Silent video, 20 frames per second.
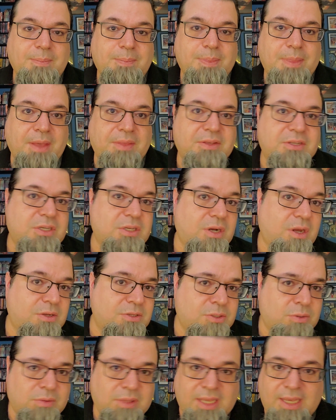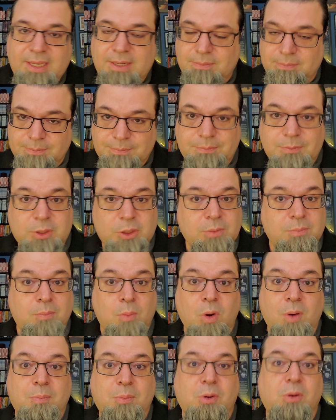Now, this could also lead to
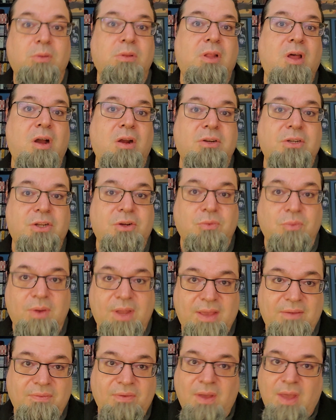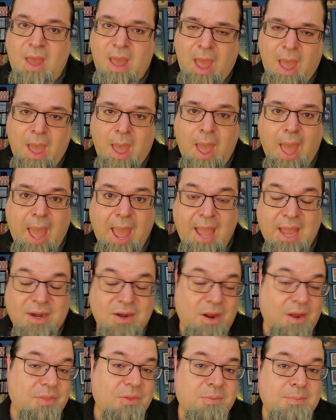more prolonged grief and
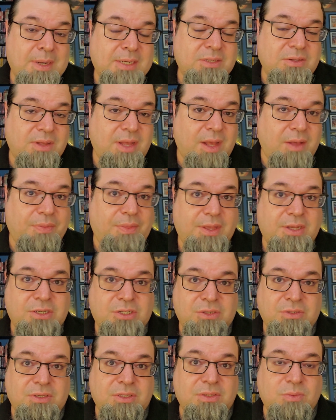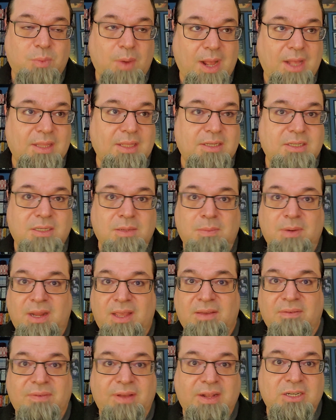other mental health issues as well as
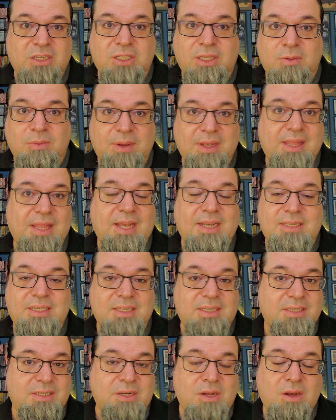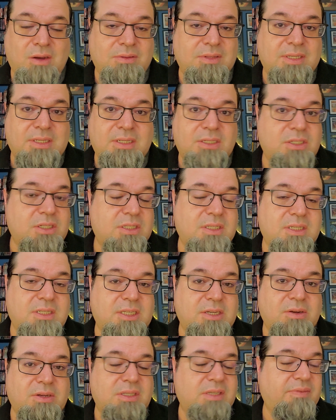somebody eventually realizes, no, this is just a
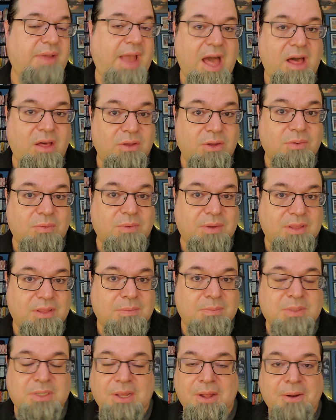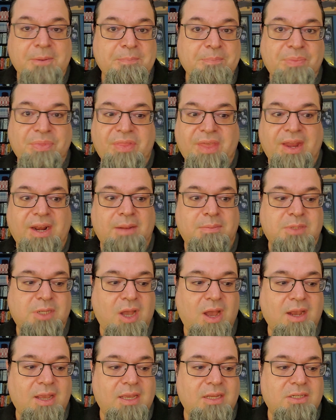series of algorithms that I'm
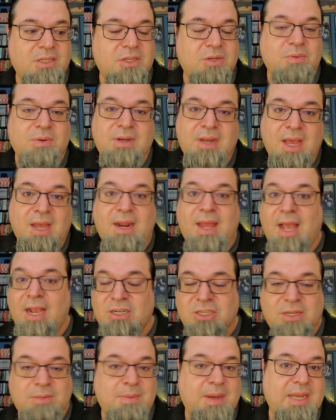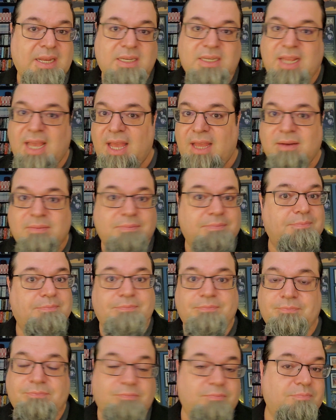talking to and not actually my dead
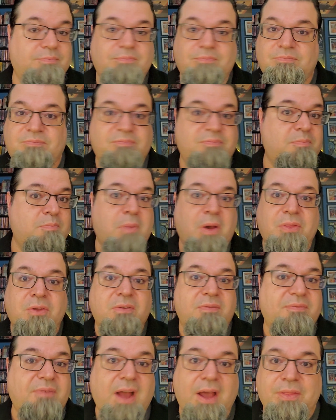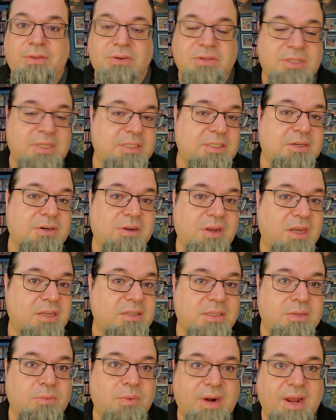mother, father, sister,
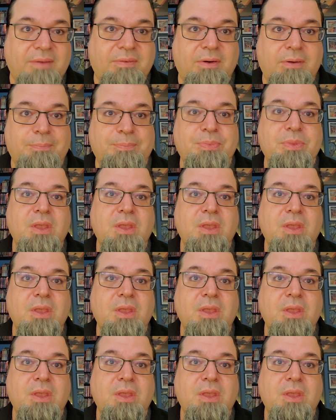cousin, whatever.